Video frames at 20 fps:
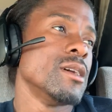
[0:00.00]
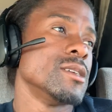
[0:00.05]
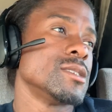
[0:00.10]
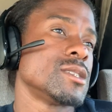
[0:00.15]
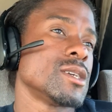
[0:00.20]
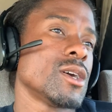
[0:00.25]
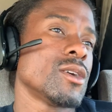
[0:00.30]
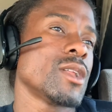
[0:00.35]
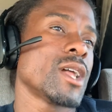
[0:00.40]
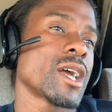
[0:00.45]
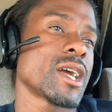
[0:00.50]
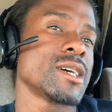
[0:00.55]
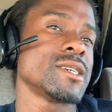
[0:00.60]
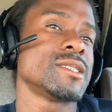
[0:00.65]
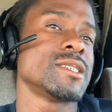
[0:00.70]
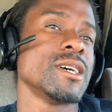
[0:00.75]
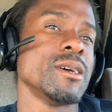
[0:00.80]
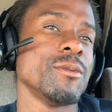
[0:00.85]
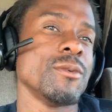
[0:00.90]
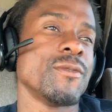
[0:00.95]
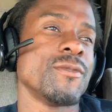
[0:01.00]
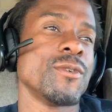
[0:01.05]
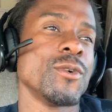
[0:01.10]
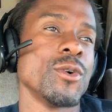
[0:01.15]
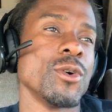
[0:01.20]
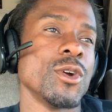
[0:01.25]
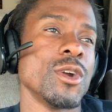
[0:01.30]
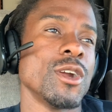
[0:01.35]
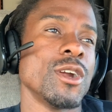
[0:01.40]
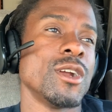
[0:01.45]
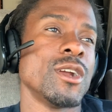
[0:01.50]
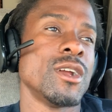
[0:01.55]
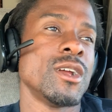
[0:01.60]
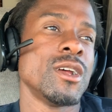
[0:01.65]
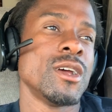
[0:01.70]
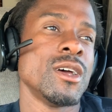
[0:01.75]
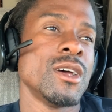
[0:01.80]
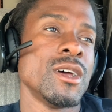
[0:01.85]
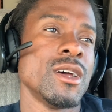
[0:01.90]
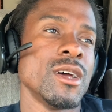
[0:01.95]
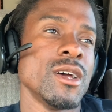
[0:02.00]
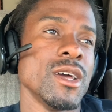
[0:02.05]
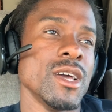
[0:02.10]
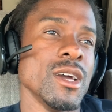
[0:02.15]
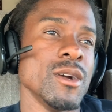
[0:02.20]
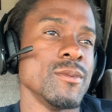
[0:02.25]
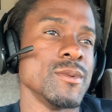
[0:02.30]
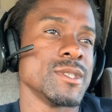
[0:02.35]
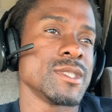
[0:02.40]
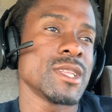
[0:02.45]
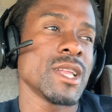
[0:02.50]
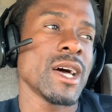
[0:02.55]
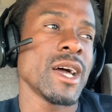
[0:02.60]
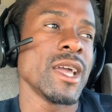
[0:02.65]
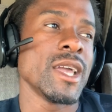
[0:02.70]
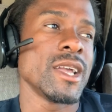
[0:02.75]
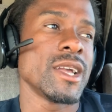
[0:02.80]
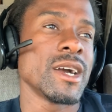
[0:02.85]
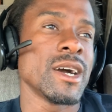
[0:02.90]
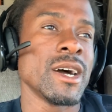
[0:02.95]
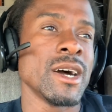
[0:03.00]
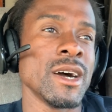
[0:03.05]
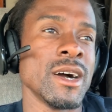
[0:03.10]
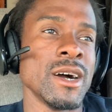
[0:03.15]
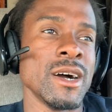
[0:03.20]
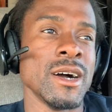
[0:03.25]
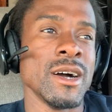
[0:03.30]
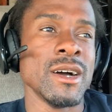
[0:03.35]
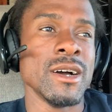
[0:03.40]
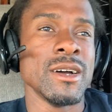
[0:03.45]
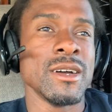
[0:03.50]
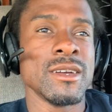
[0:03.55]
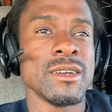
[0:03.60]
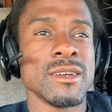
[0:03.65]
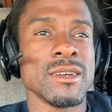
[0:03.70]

So like I said before, it was like I